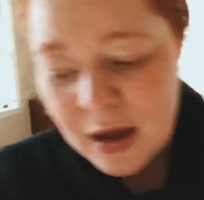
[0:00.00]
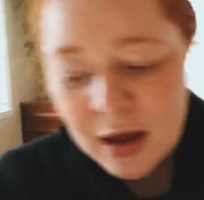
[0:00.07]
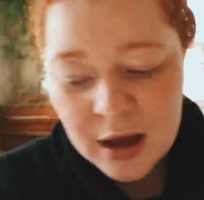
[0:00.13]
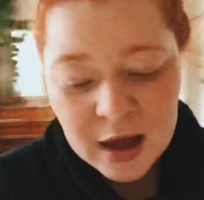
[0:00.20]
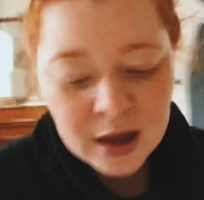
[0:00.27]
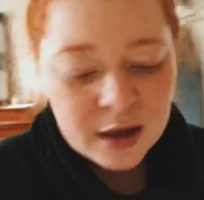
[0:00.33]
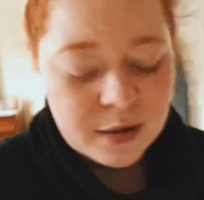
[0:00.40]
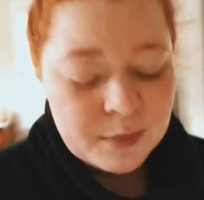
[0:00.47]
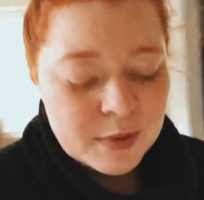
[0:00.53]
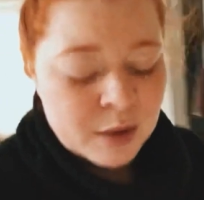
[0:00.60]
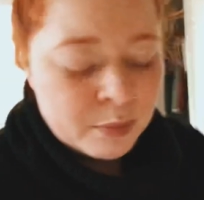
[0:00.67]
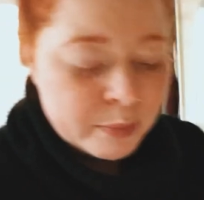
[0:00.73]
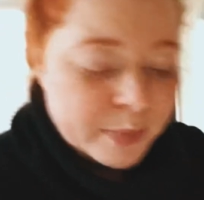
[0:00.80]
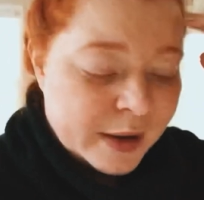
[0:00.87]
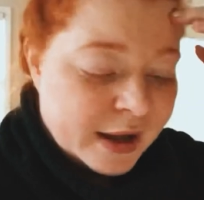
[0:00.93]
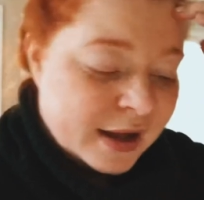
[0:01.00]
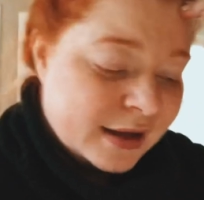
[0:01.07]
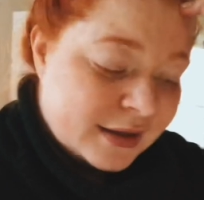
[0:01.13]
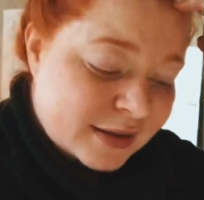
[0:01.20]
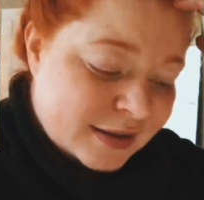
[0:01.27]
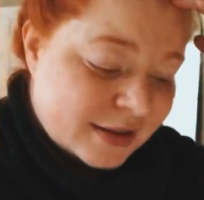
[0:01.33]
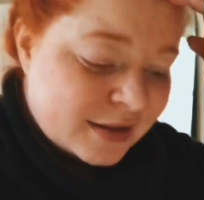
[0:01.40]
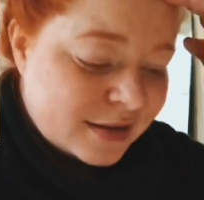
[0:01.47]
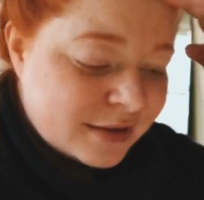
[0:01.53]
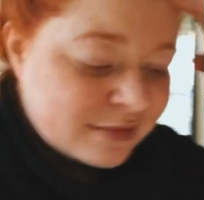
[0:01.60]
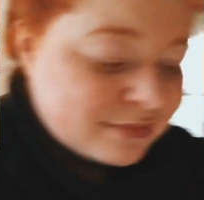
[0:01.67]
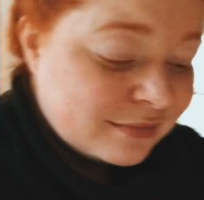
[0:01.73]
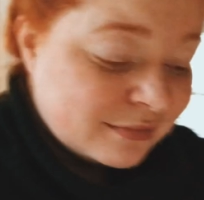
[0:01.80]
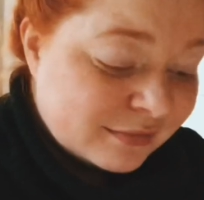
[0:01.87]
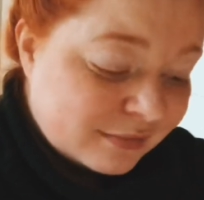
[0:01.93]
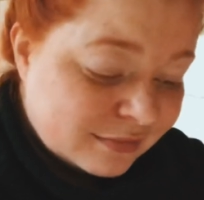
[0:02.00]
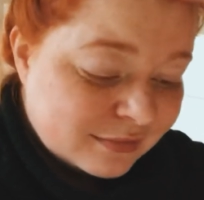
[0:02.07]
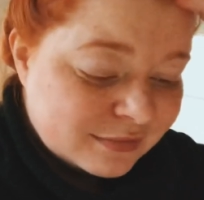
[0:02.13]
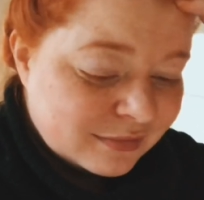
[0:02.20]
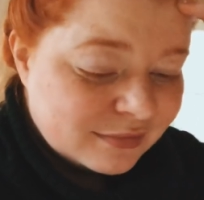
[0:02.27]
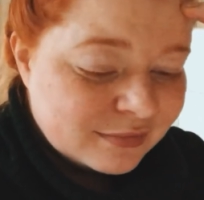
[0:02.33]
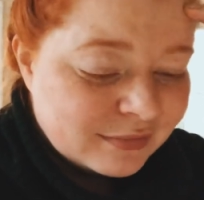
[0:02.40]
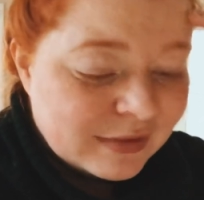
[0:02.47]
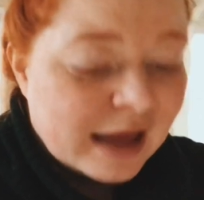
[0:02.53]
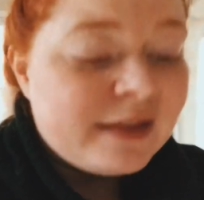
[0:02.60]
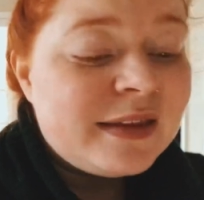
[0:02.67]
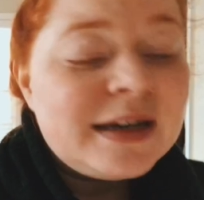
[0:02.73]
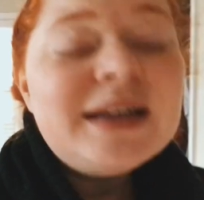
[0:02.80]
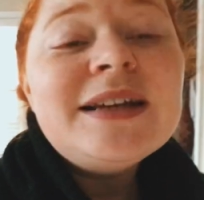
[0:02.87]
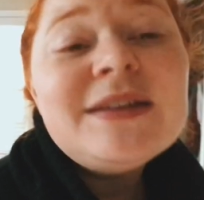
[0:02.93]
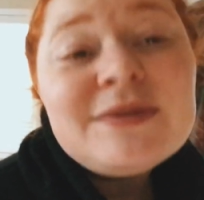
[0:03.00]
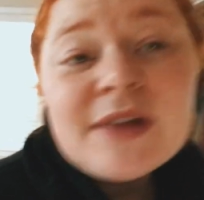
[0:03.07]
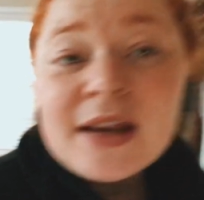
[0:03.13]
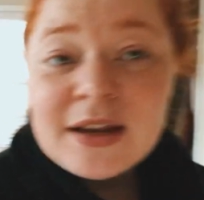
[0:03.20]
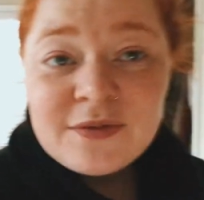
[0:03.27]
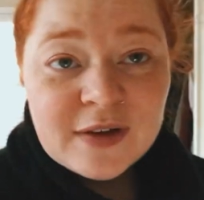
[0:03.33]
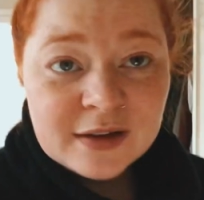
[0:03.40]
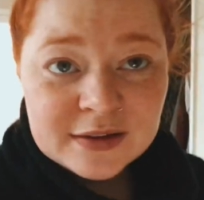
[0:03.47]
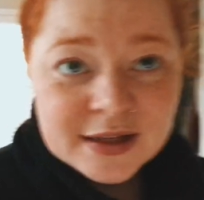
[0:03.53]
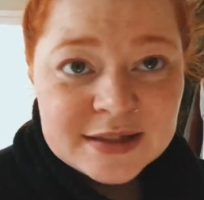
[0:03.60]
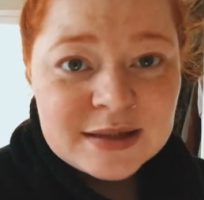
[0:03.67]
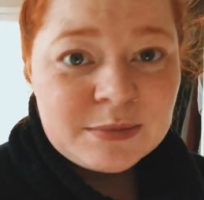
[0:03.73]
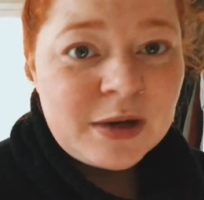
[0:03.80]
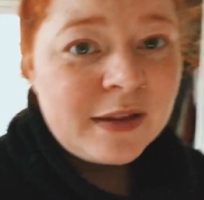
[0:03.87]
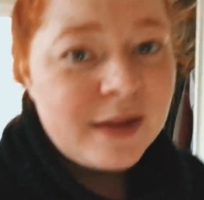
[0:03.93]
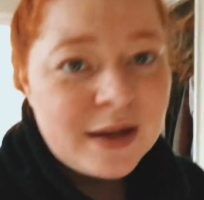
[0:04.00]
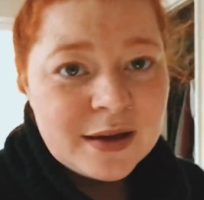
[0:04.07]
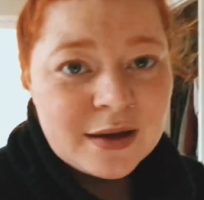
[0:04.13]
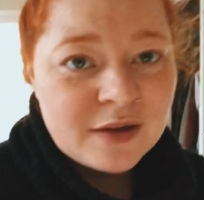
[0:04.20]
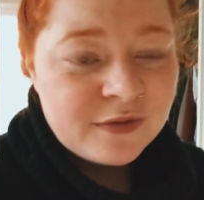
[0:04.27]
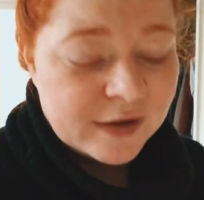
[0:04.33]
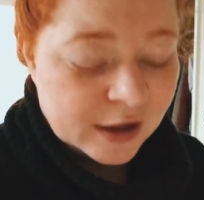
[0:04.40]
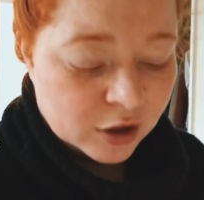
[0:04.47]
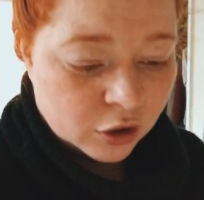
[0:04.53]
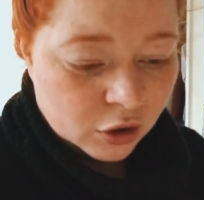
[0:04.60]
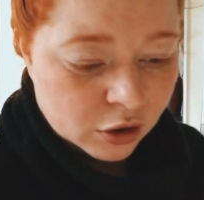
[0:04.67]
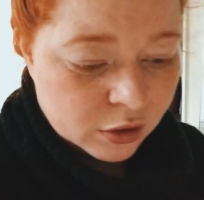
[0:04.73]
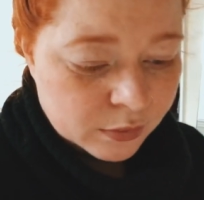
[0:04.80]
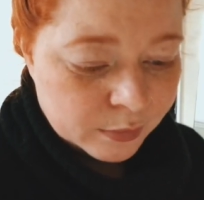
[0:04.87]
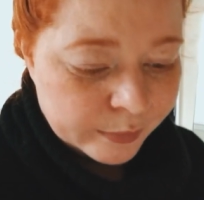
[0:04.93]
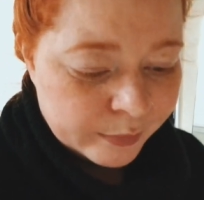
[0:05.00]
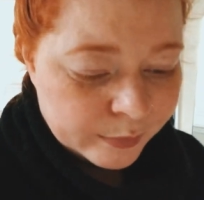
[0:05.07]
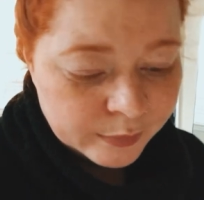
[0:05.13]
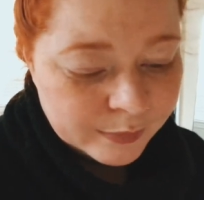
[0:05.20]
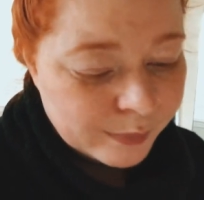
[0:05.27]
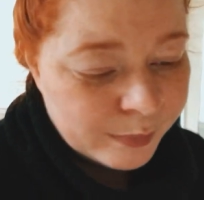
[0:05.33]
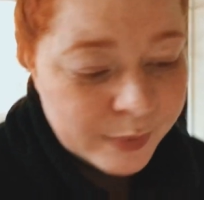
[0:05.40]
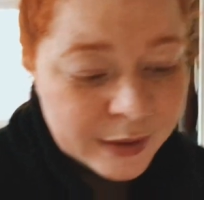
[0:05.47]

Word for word: Um, but then I, then I found this. I'm not like a fangirl, but